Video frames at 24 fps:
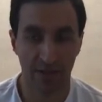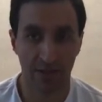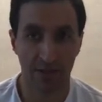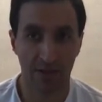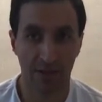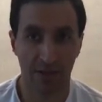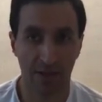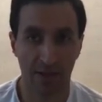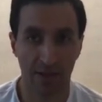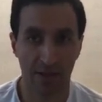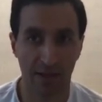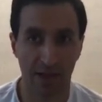
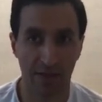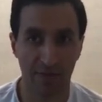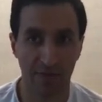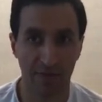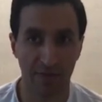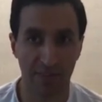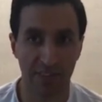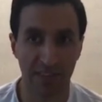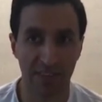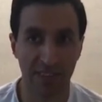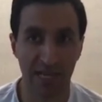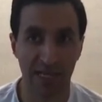I think
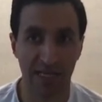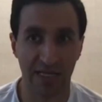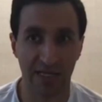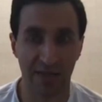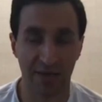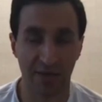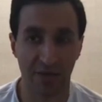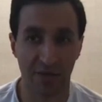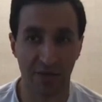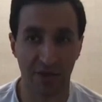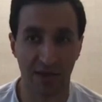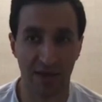the
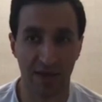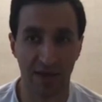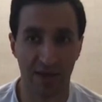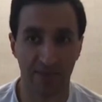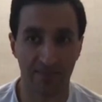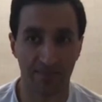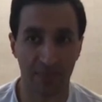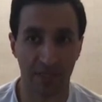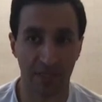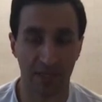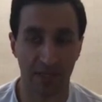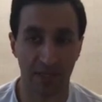second
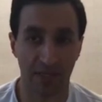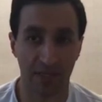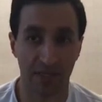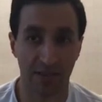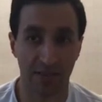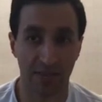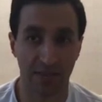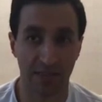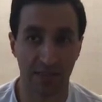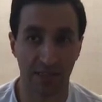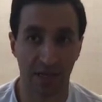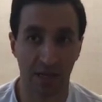thing
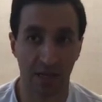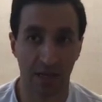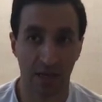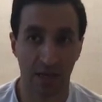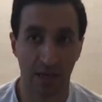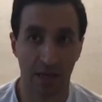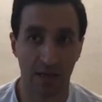is,